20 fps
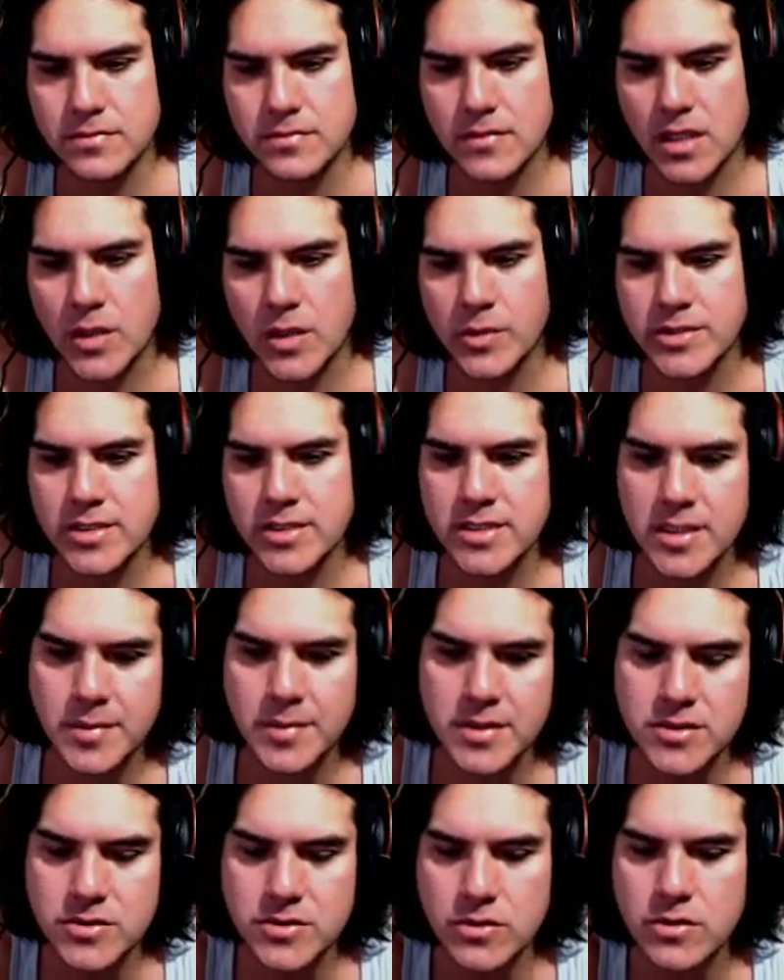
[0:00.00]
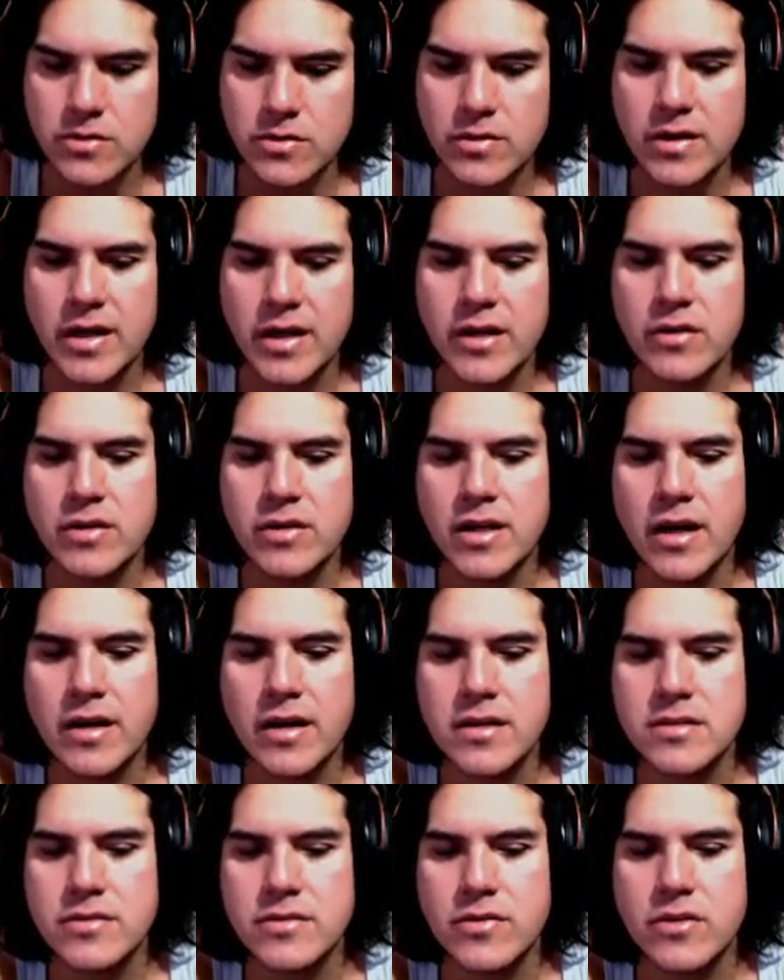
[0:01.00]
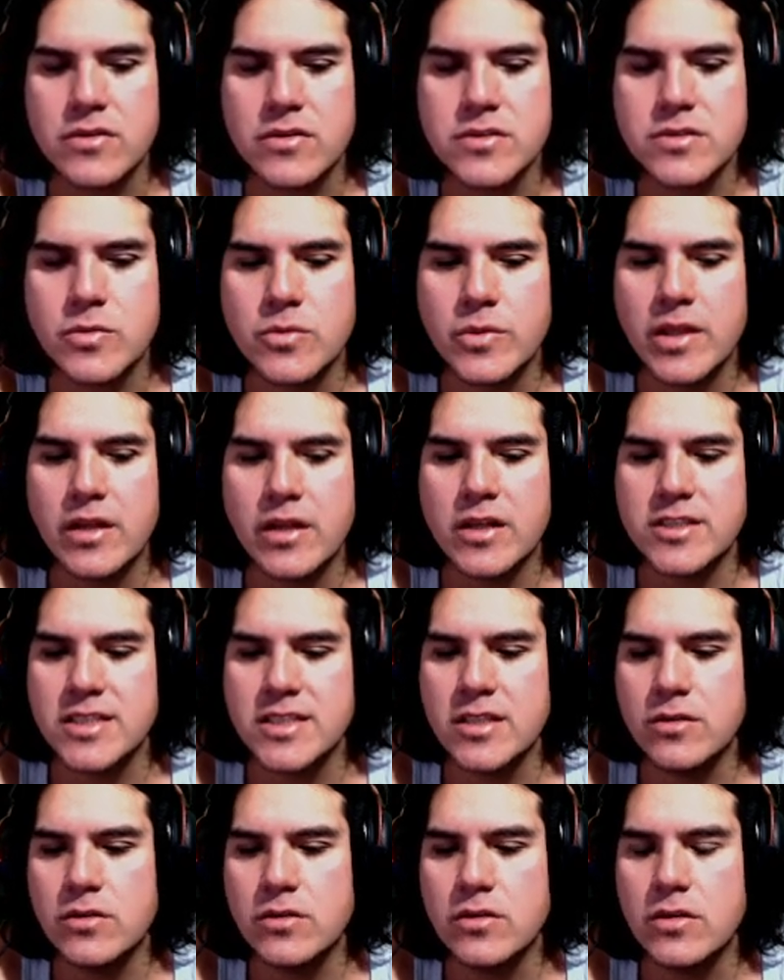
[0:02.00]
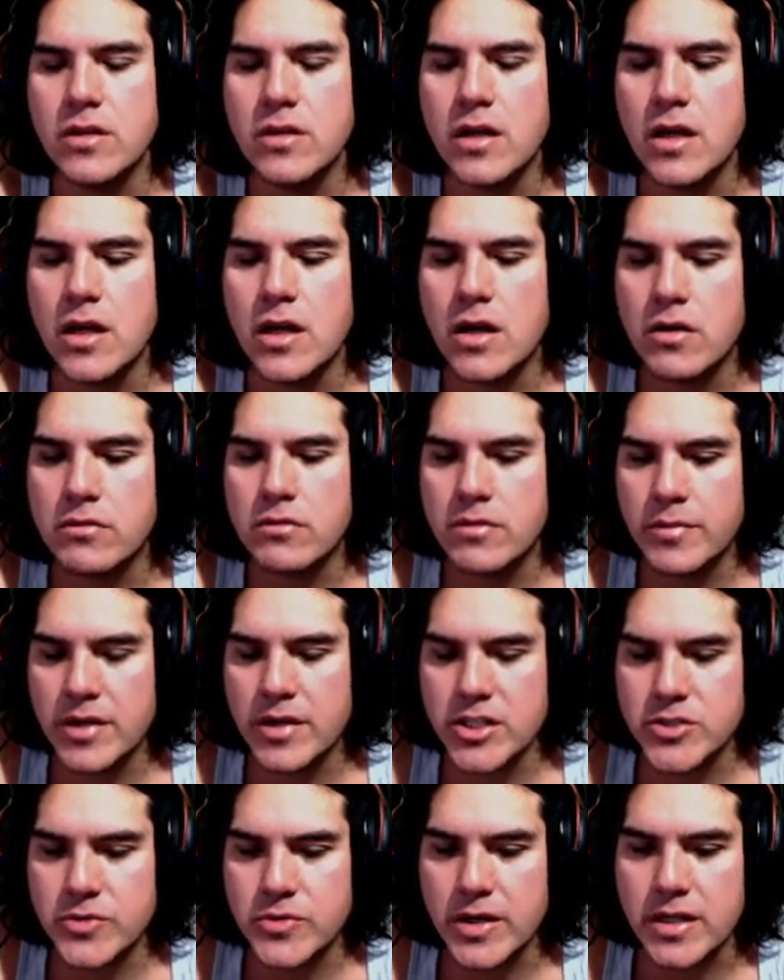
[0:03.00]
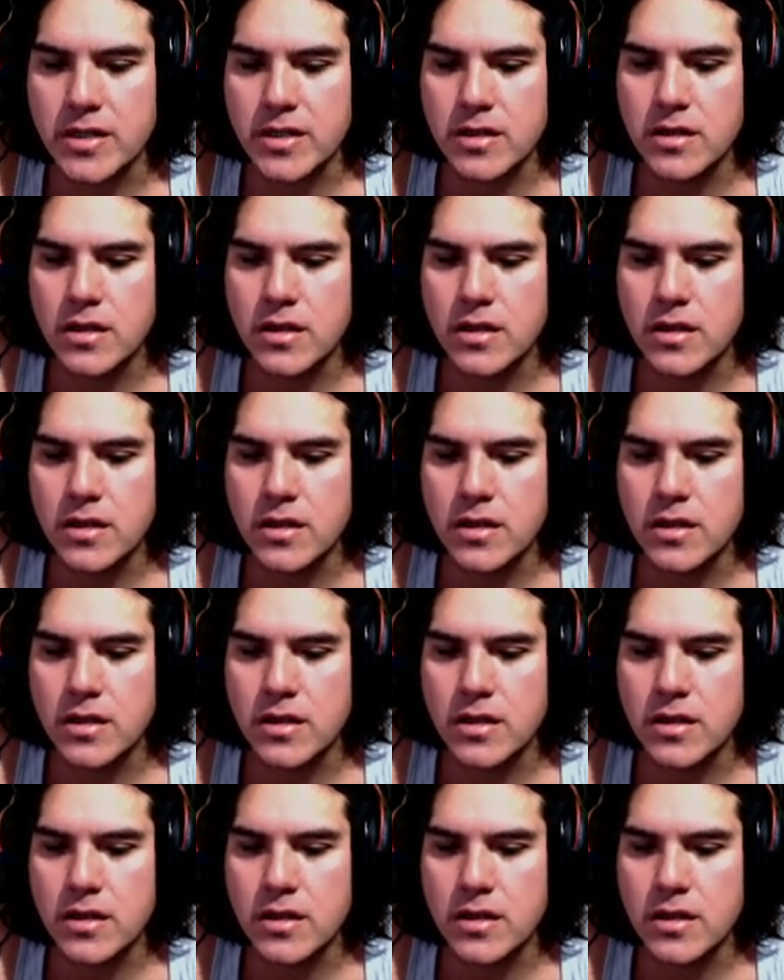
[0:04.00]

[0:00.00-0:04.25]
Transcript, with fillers: It was the timid sword relying on the kindness of others, without a single Romulan trade.